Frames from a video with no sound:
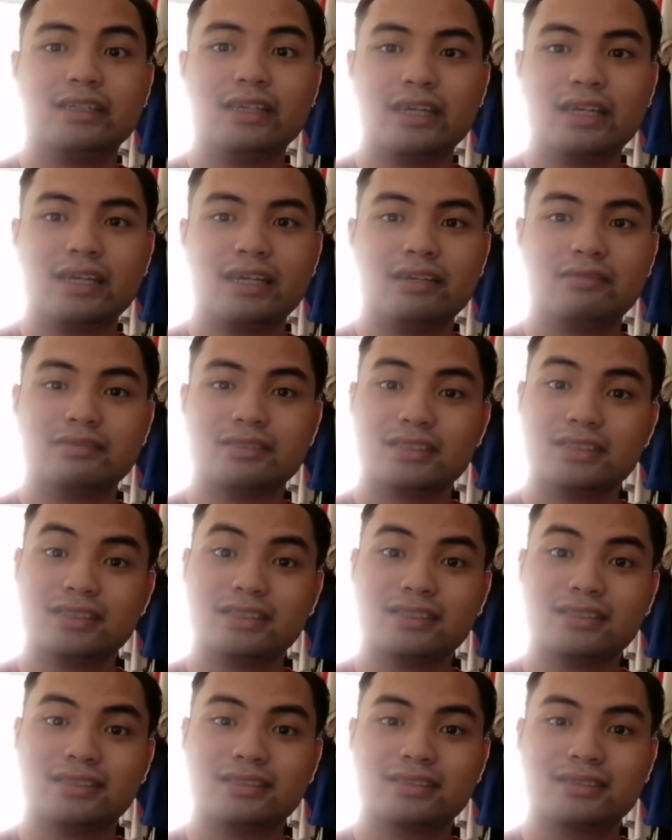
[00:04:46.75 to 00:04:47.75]
Yeah, it was
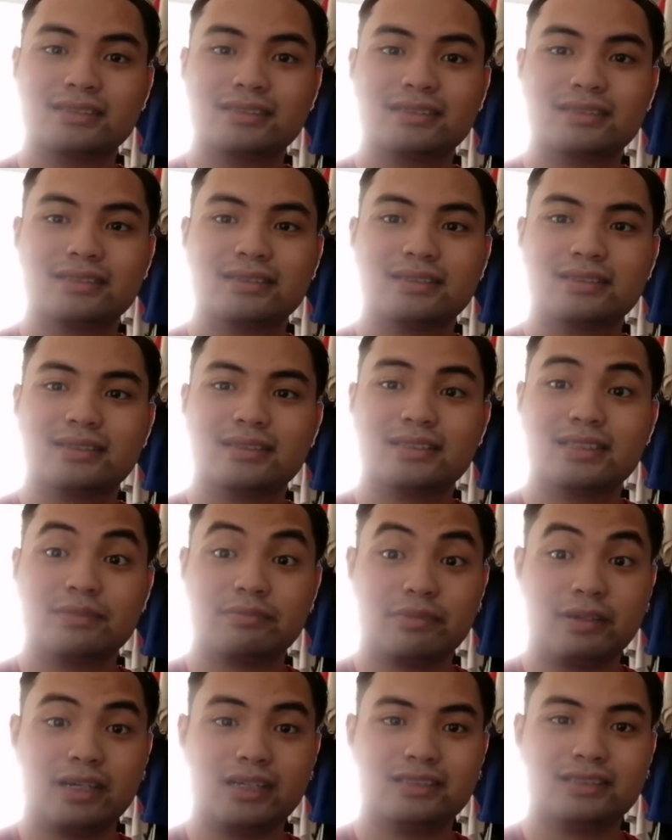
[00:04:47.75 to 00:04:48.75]
good.
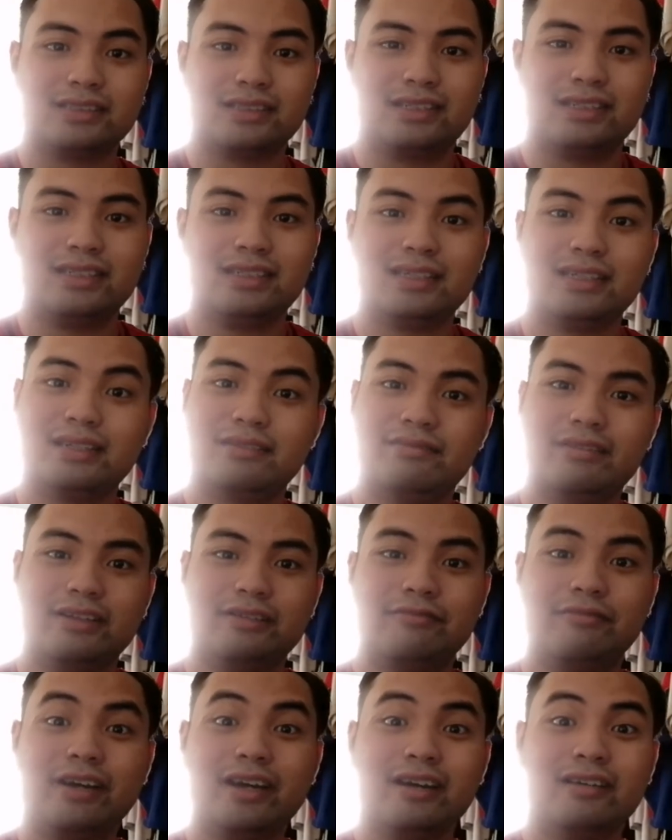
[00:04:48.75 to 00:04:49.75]
Surprisingly, it
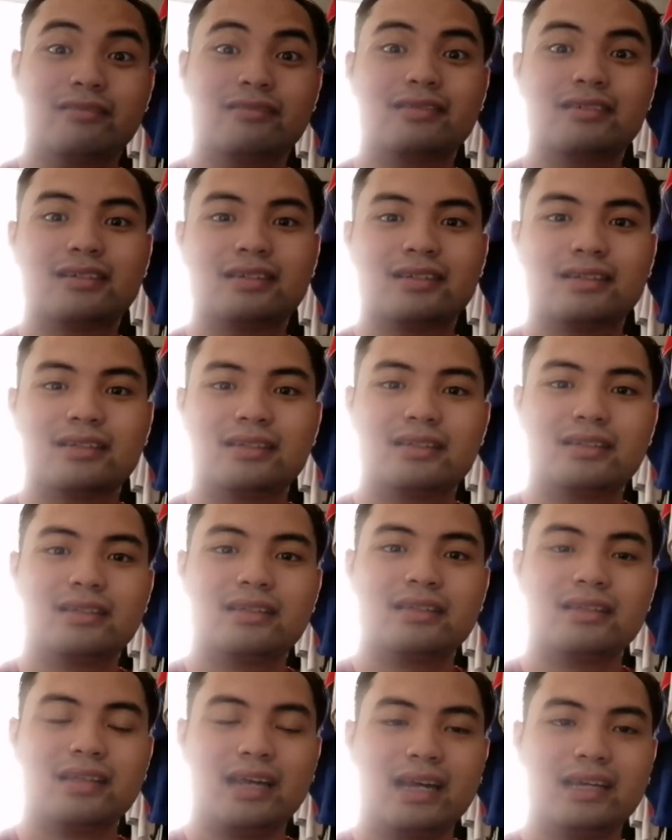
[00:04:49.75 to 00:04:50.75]
went well.
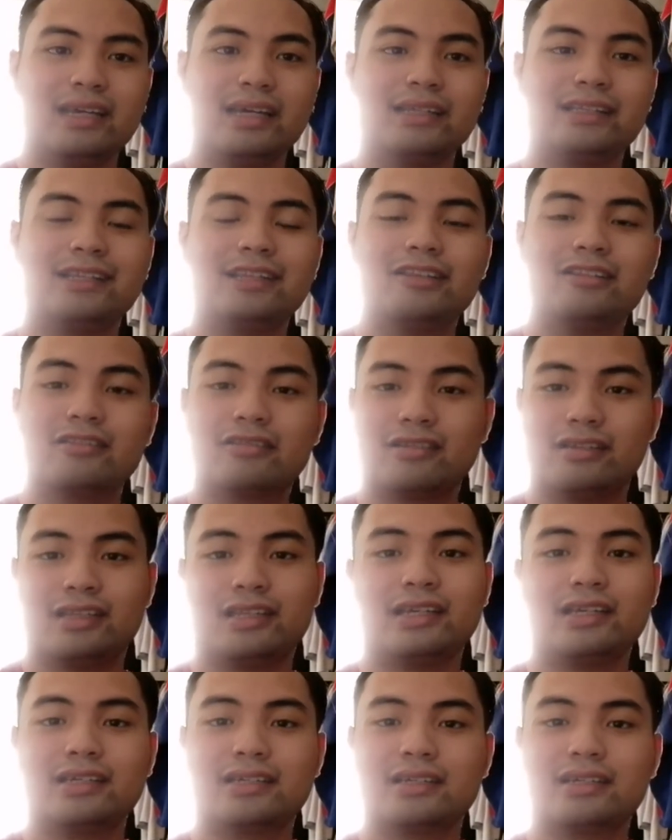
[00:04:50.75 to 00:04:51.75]
I actually look
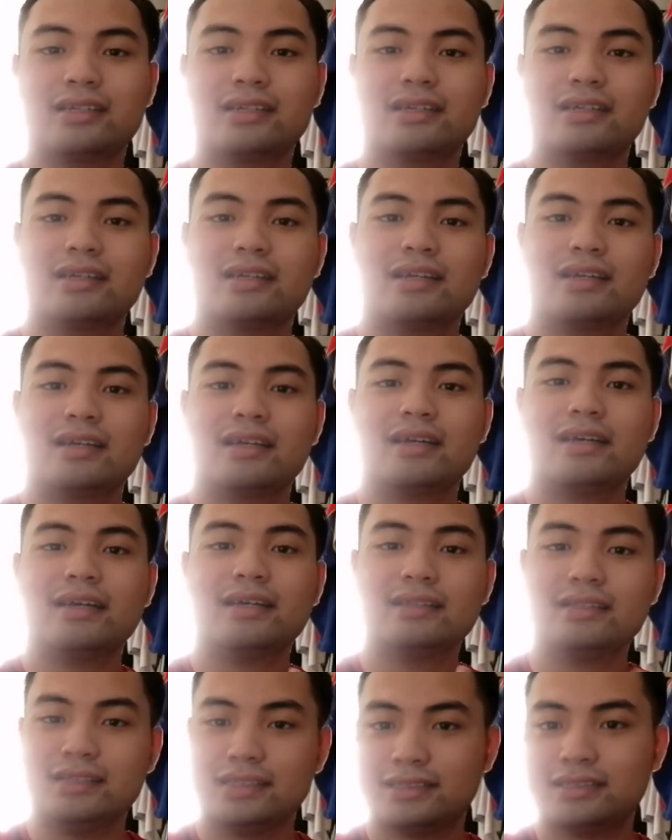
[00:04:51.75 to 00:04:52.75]
like
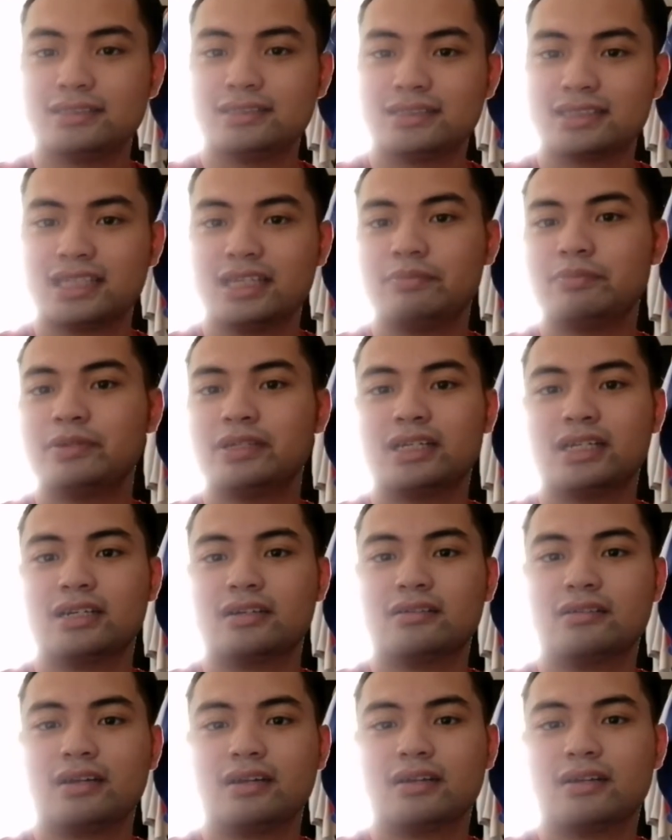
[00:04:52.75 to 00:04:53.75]
a decent skipper
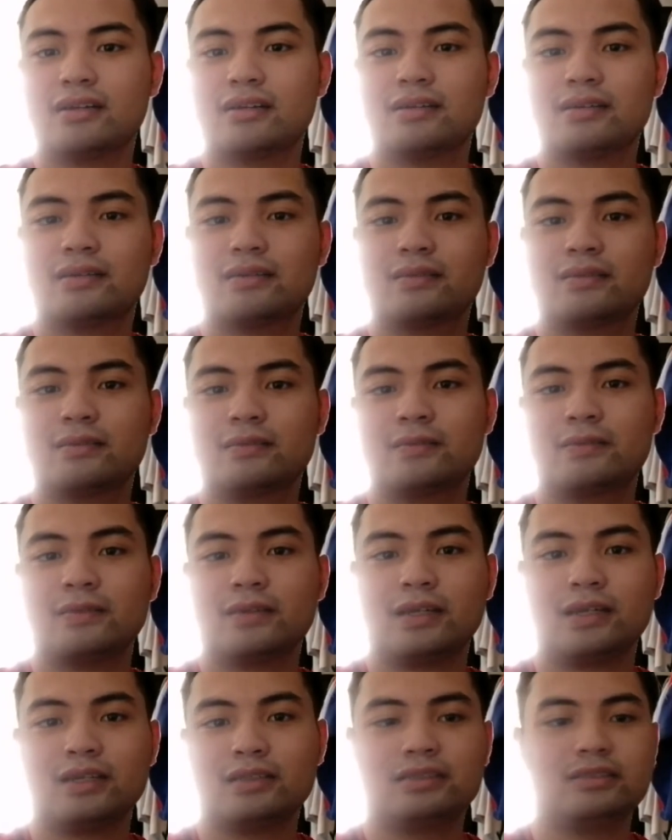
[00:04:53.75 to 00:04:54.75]
now.
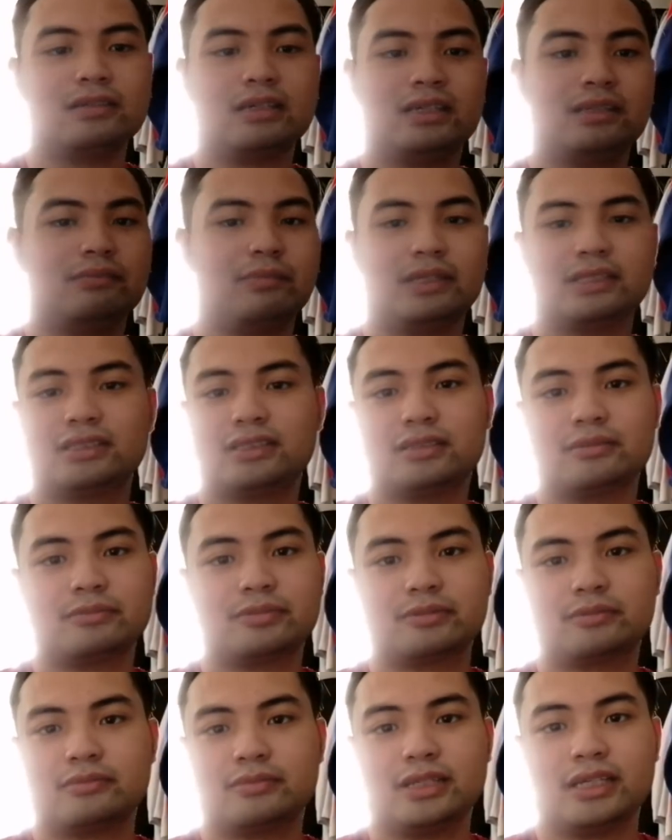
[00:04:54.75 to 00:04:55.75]
Until I mess
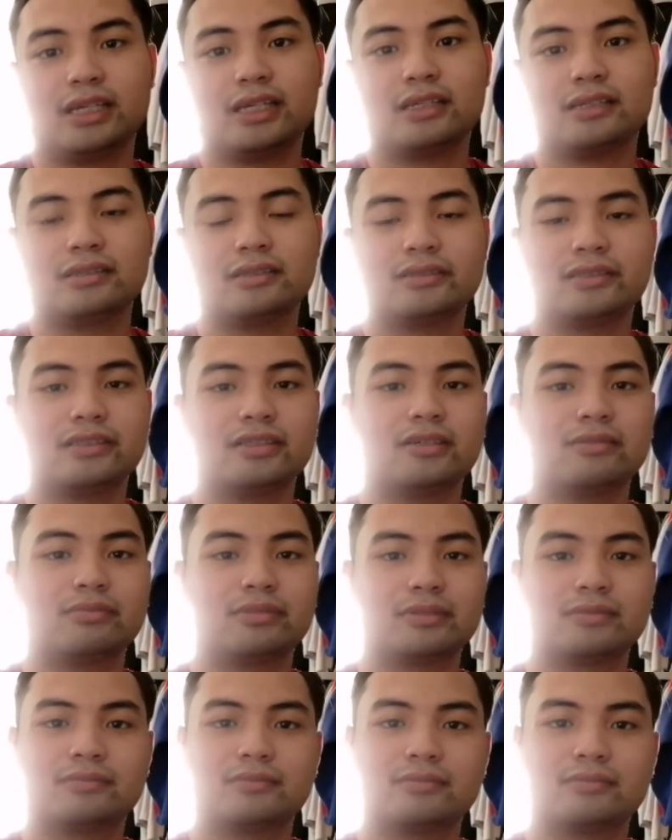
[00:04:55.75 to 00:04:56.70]
up. Yeah, good job.